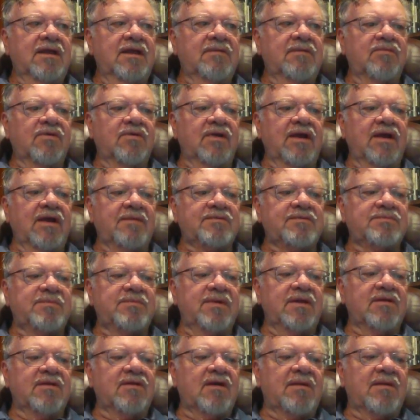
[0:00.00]
and perhaps
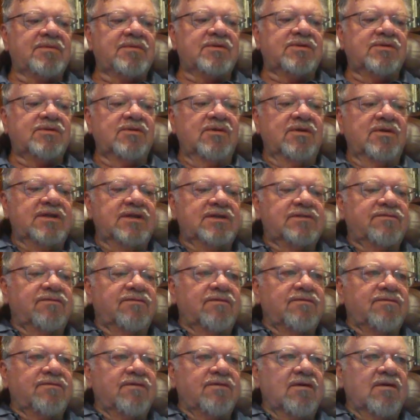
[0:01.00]
better opportunities
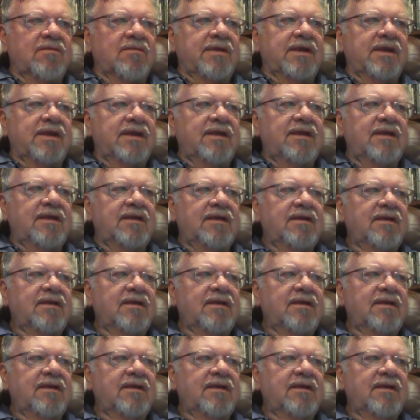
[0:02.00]
for farming.